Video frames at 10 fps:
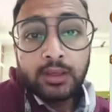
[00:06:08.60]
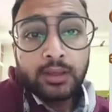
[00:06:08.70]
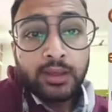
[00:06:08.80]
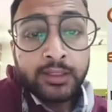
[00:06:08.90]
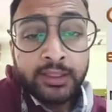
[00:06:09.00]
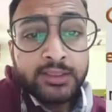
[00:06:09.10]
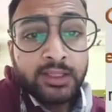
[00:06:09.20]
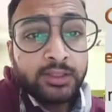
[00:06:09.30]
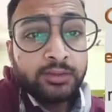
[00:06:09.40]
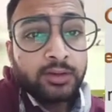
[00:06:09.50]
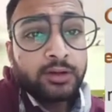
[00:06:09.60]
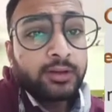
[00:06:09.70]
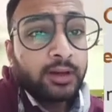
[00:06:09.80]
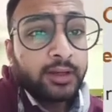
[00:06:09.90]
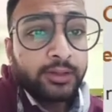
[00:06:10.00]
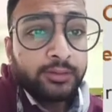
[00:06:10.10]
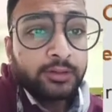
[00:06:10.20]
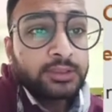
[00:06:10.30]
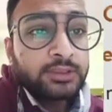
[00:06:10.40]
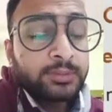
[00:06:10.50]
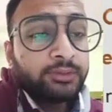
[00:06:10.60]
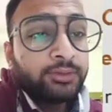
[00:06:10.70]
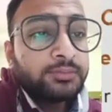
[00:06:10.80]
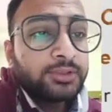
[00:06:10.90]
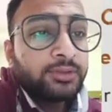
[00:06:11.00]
An adjective or relative clause performs